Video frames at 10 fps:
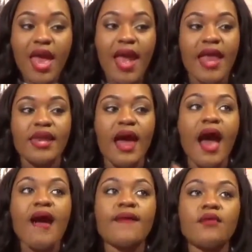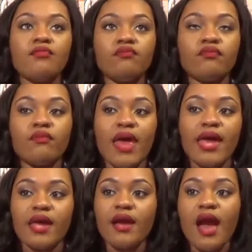And
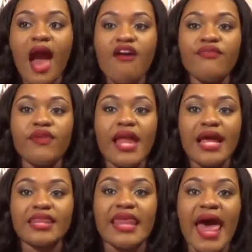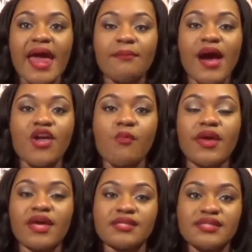I feel like that
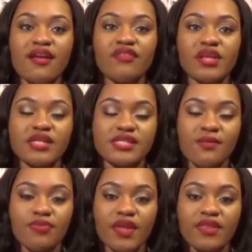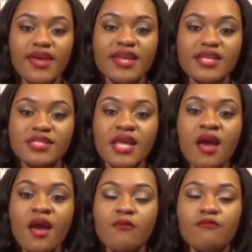biopic is definitely something that is
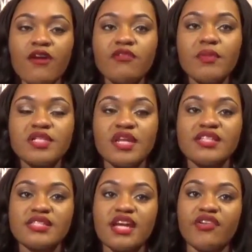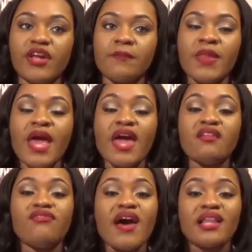very much necessary. And
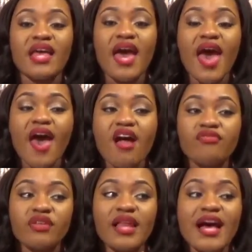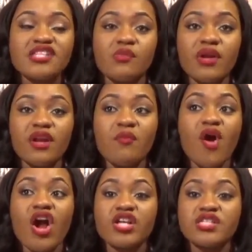the fact that every last one of them
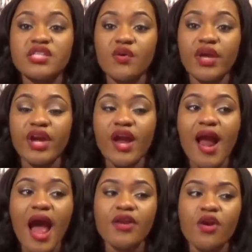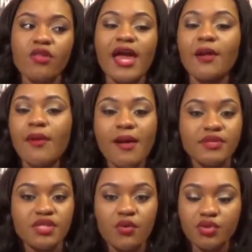are still here, I know like
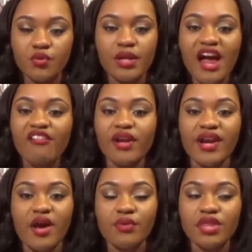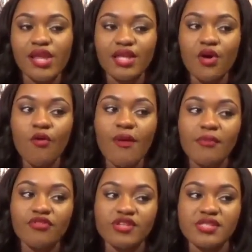Bobby's going through a lot right now with the whole
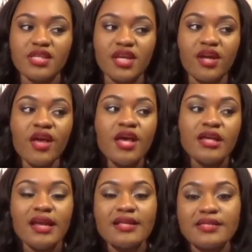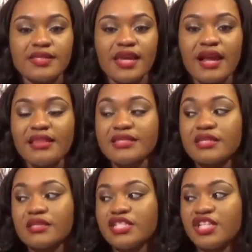Bobby Christina. Not to say that
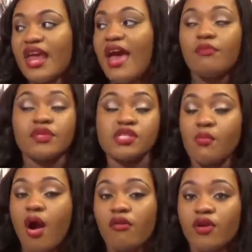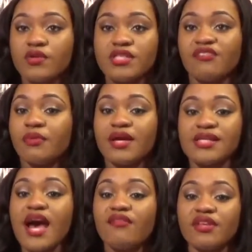this should happen tomorrow and stuff, because
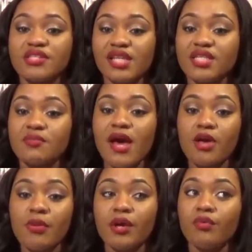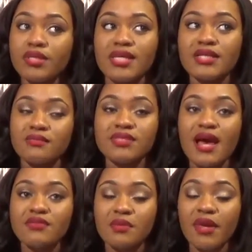obviously this biopic would take some
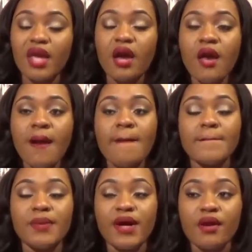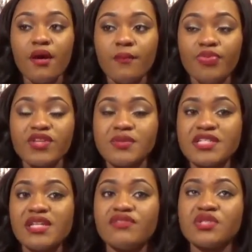time to make, but
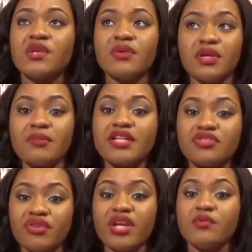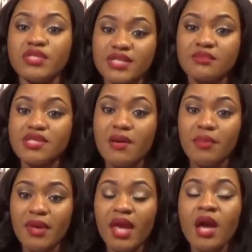especially if it's going to be on the big screen, it will take some time
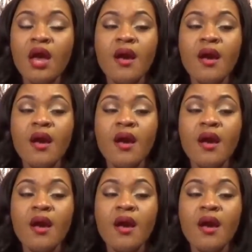to make.